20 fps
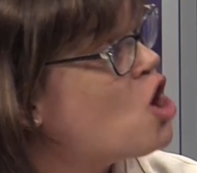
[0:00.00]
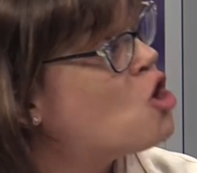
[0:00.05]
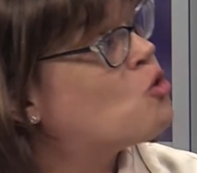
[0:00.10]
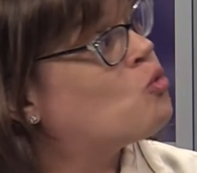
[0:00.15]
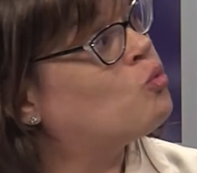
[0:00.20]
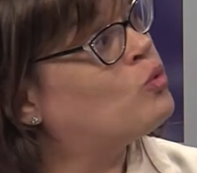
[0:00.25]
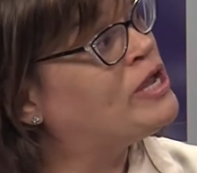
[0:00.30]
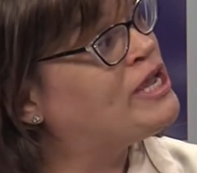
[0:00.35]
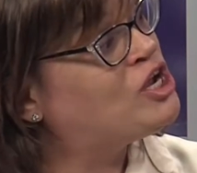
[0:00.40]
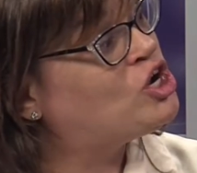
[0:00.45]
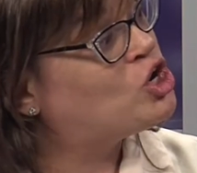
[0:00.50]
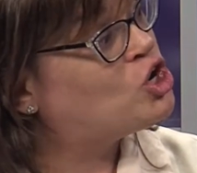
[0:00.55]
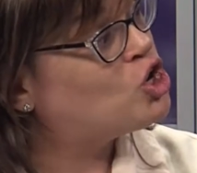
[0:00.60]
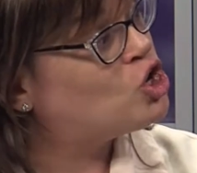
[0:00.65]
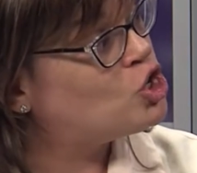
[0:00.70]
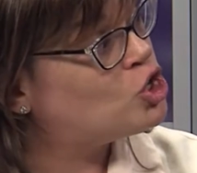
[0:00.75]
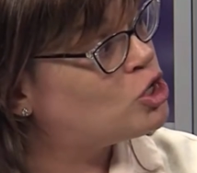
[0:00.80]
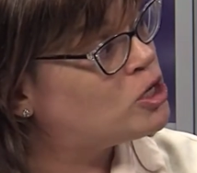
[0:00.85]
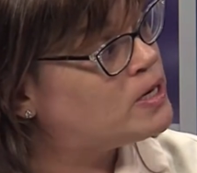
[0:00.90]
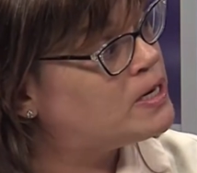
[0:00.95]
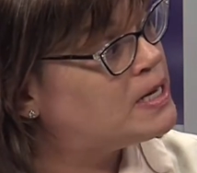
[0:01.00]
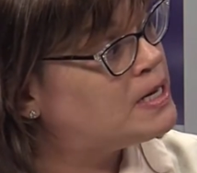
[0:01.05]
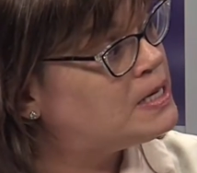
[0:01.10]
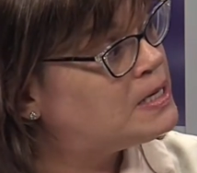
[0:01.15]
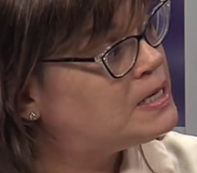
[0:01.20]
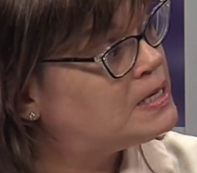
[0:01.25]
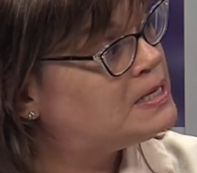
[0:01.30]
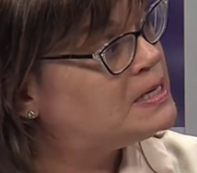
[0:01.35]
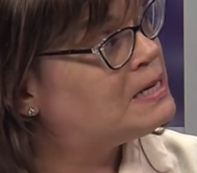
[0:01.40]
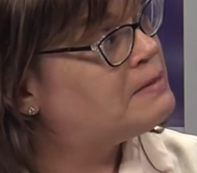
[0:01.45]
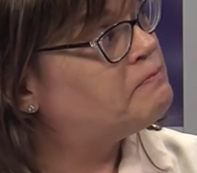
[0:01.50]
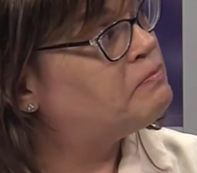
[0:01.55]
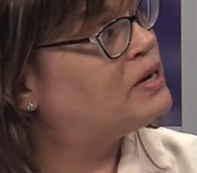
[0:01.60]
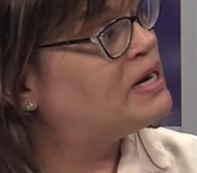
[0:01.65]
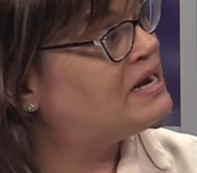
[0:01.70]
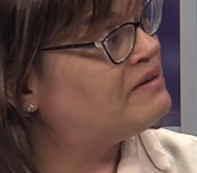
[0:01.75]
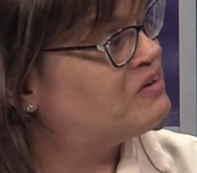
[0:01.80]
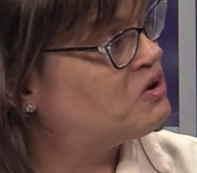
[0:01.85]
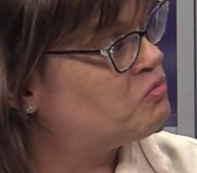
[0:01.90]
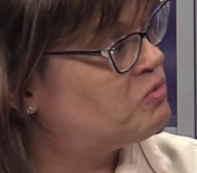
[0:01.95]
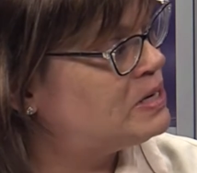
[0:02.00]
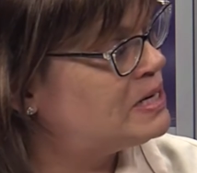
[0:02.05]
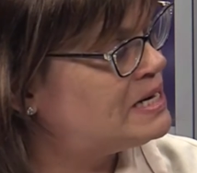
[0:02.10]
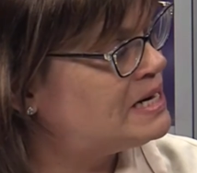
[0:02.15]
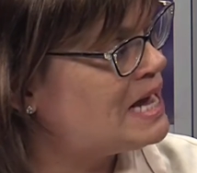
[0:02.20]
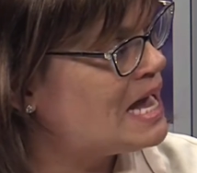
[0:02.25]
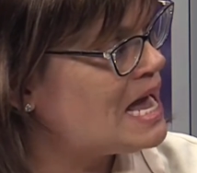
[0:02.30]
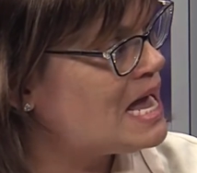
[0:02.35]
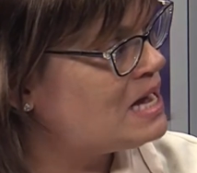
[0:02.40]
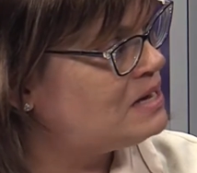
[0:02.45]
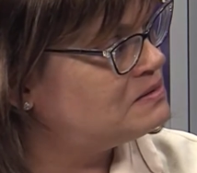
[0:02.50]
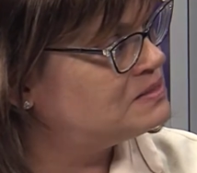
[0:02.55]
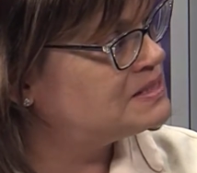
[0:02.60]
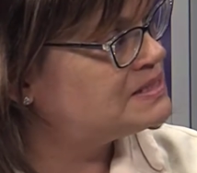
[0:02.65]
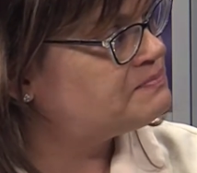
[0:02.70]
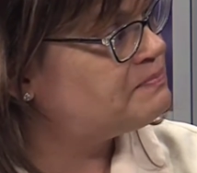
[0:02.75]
We could put everyone in a house,